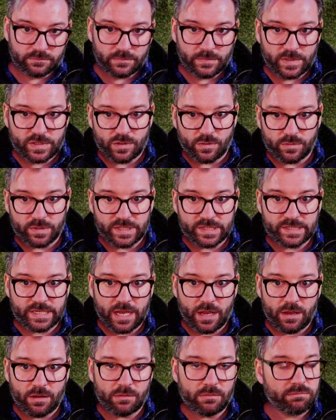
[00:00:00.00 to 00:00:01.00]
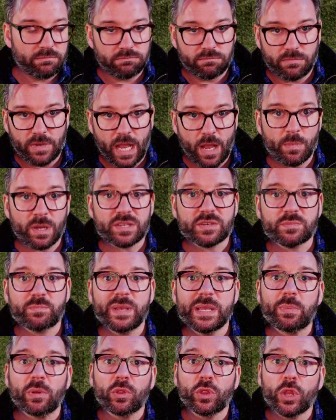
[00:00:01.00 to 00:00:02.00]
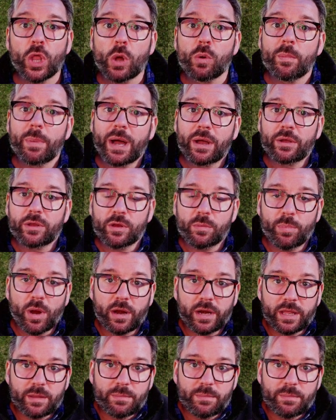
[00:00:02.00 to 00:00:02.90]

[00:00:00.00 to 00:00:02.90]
So this is how much people know about your party.